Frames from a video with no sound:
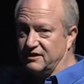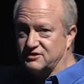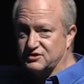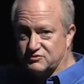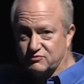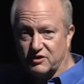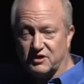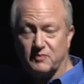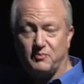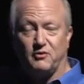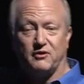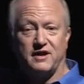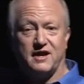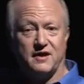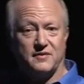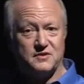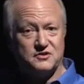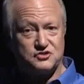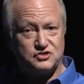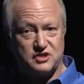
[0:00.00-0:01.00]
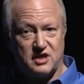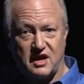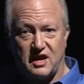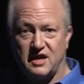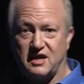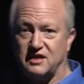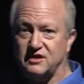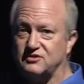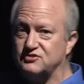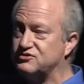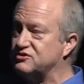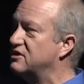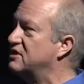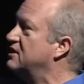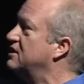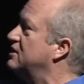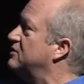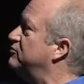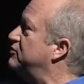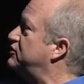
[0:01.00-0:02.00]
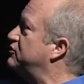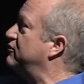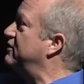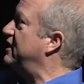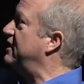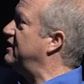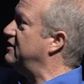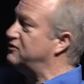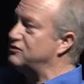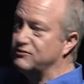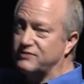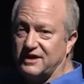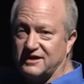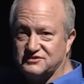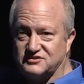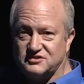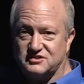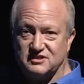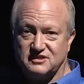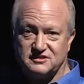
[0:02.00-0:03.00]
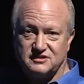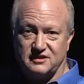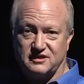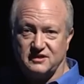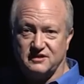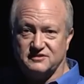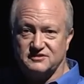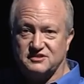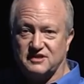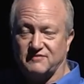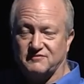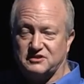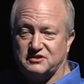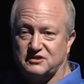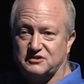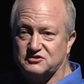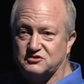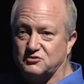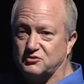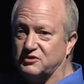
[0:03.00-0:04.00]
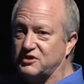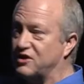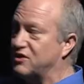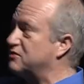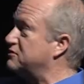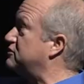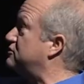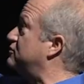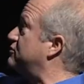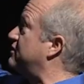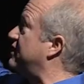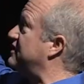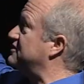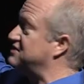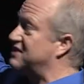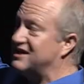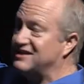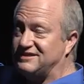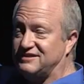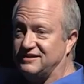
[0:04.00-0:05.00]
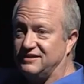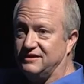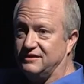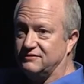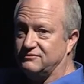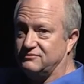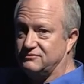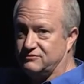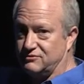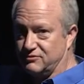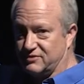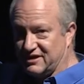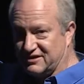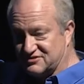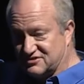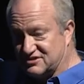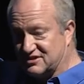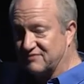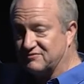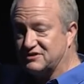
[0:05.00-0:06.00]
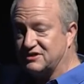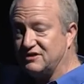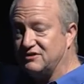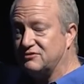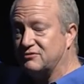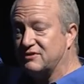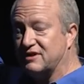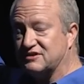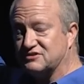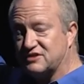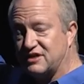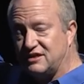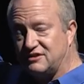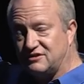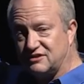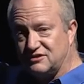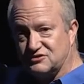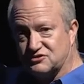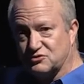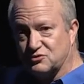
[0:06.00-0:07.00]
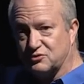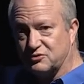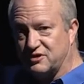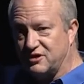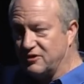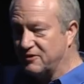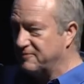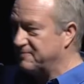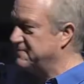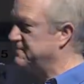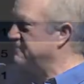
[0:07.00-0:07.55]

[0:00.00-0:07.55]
I just wanted to point out the change between 2016 17 school year and the 2018 2017 2018 school year.